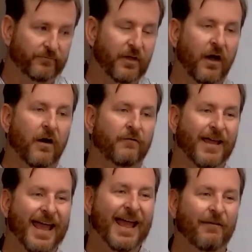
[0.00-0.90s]
of
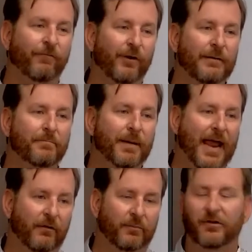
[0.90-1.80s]
every
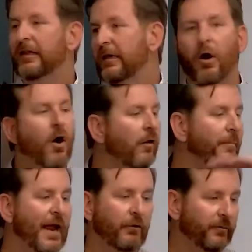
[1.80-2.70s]
bankruptcy, like all
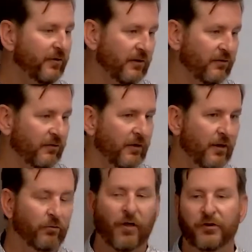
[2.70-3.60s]
bankruptcies
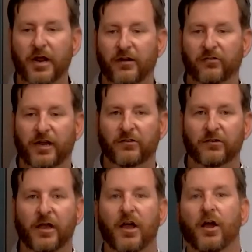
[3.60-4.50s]
throughout the United States,
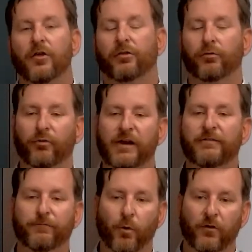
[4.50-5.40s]
three
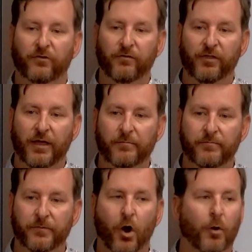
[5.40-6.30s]
fourths of
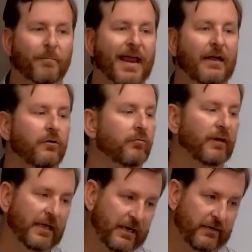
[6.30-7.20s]
them are medical
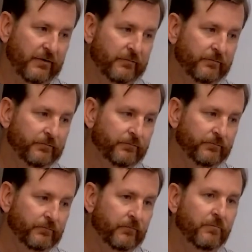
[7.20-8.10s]
related,
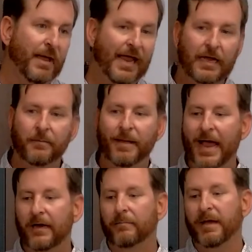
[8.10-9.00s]
paying
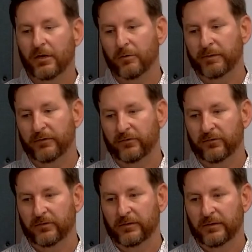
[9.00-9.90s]
back medical
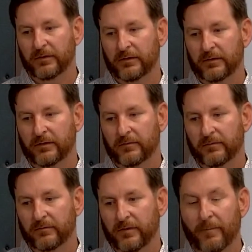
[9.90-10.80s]
bills.
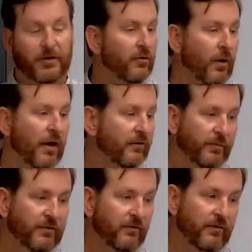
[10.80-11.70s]
I mean, you know how Which
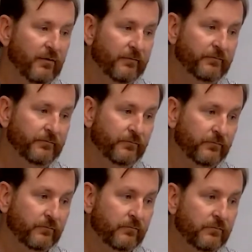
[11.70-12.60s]
expensive very, it is. Yeah, I was
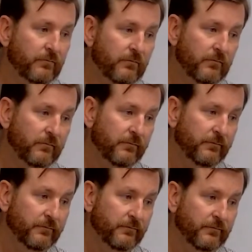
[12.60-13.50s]
going to say
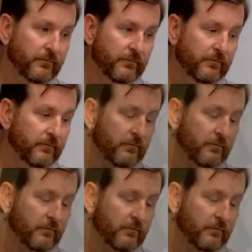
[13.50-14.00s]
just going to the